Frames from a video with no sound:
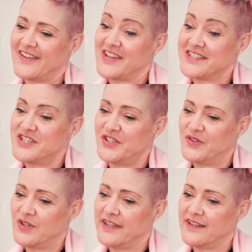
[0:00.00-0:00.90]
I said to
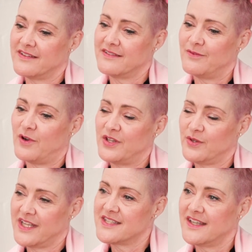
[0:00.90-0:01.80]
you earlier, while
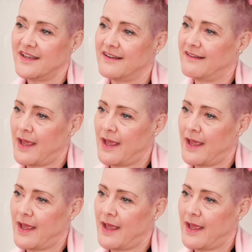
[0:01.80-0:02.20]
your kids are young,